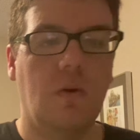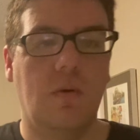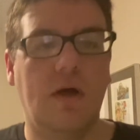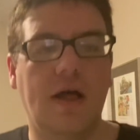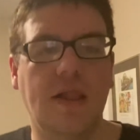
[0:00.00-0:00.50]

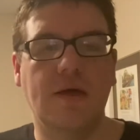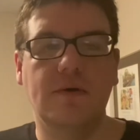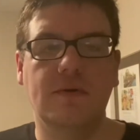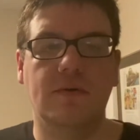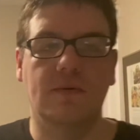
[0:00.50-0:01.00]
Well,
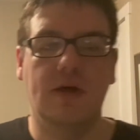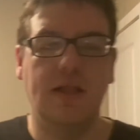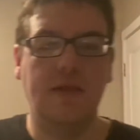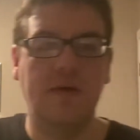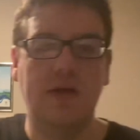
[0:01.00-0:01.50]
hello,
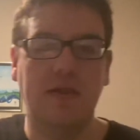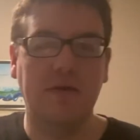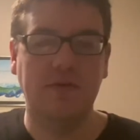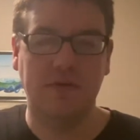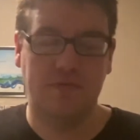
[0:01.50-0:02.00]

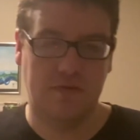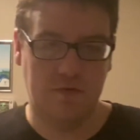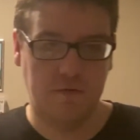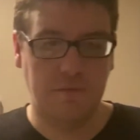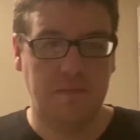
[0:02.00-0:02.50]

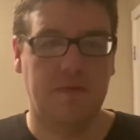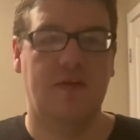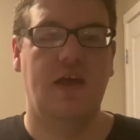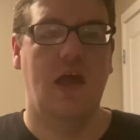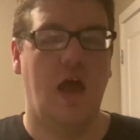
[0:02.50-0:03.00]
YouTube.
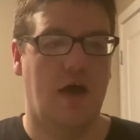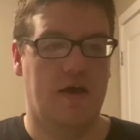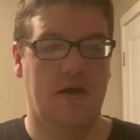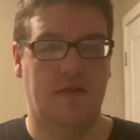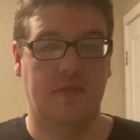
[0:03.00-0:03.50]

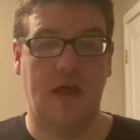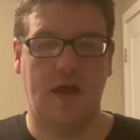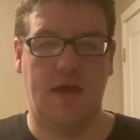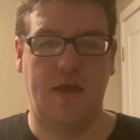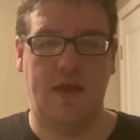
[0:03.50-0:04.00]
I
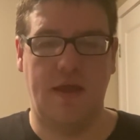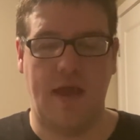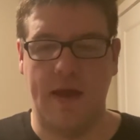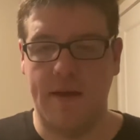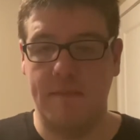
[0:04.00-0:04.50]

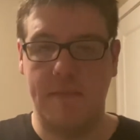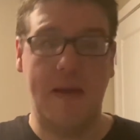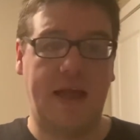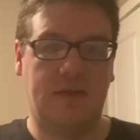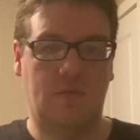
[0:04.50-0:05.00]
am
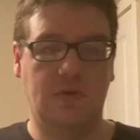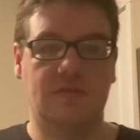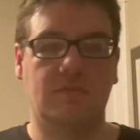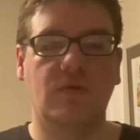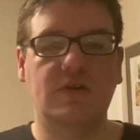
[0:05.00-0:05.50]
back
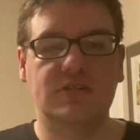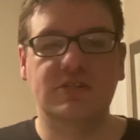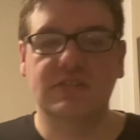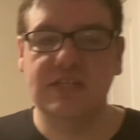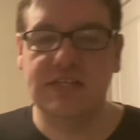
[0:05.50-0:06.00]
with more
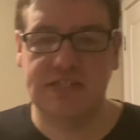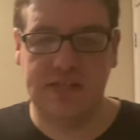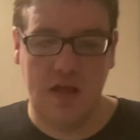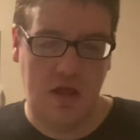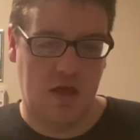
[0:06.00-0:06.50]
jerseys.
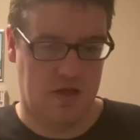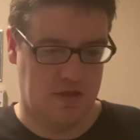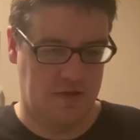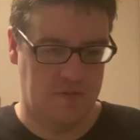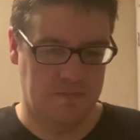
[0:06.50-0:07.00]

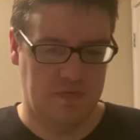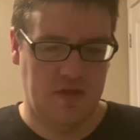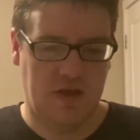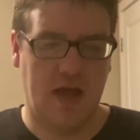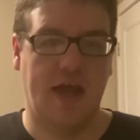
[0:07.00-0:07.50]
I
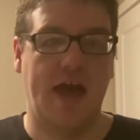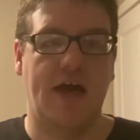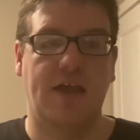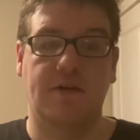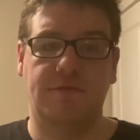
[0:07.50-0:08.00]

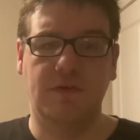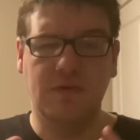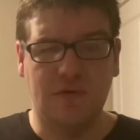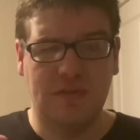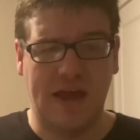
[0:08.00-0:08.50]
had a
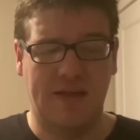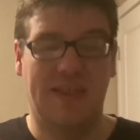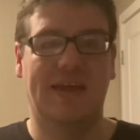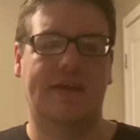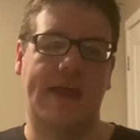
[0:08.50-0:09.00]
few that,
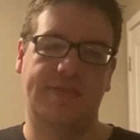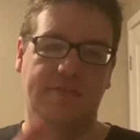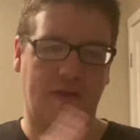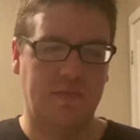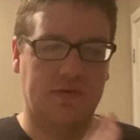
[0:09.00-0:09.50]
like, at the
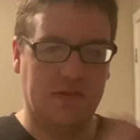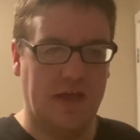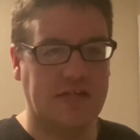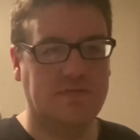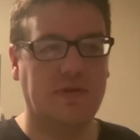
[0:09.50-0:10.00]
time of the
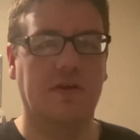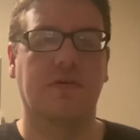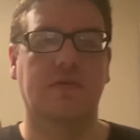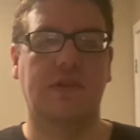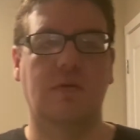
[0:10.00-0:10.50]
last
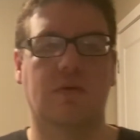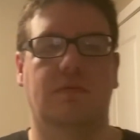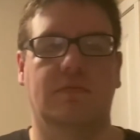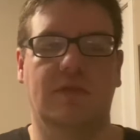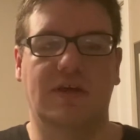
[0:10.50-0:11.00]
video, they
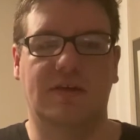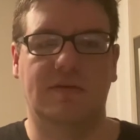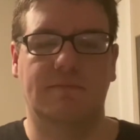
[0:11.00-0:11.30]
weren't, like,